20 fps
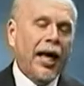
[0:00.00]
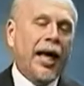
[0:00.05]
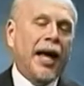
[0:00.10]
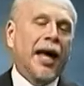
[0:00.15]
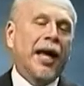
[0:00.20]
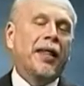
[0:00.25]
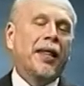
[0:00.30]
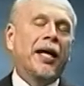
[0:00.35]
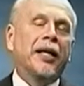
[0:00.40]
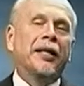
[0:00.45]

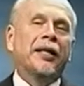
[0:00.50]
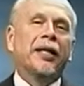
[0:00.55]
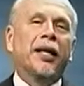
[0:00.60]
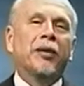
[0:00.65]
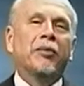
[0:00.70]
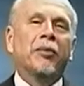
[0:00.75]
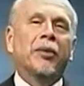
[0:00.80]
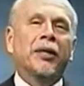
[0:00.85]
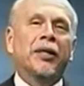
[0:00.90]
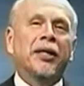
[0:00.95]
And then
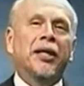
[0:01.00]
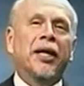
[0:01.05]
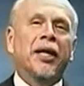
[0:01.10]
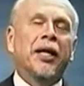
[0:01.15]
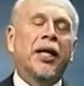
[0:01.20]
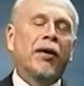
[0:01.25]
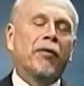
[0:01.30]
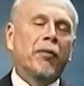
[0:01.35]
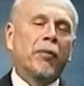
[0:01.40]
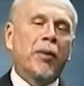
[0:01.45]
someone said,
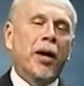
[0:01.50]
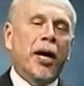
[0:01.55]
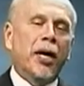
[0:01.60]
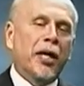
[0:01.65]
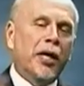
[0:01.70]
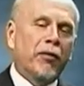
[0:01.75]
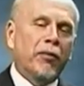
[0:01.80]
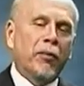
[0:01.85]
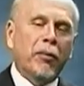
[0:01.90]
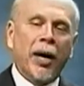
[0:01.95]
never mind,
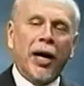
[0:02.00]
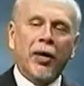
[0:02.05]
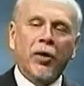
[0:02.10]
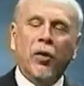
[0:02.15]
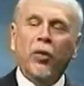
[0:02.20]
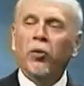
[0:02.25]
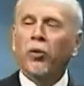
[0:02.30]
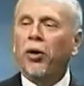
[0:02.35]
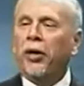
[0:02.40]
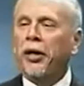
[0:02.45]

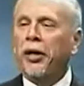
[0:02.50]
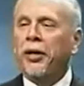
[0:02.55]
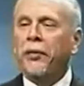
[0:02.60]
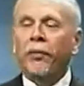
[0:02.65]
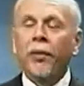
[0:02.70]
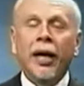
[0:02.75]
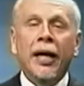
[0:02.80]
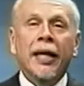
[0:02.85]
don't worry.